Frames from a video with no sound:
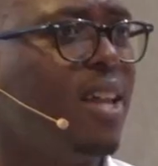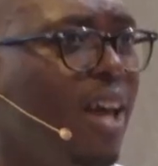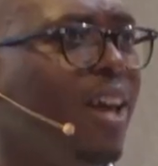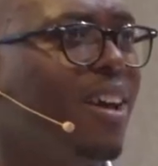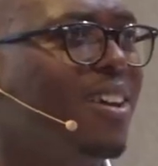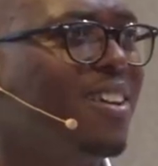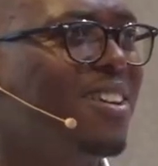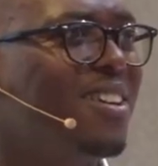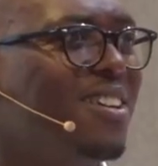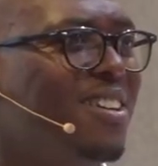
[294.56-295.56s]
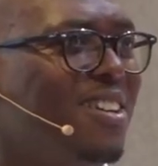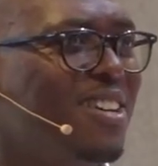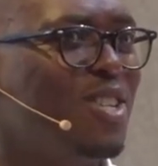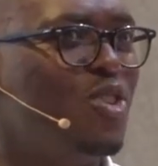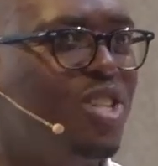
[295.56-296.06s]
are there
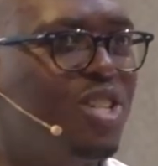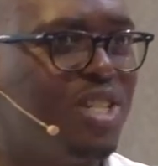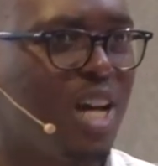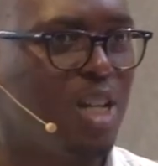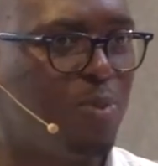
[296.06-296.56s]
to digitize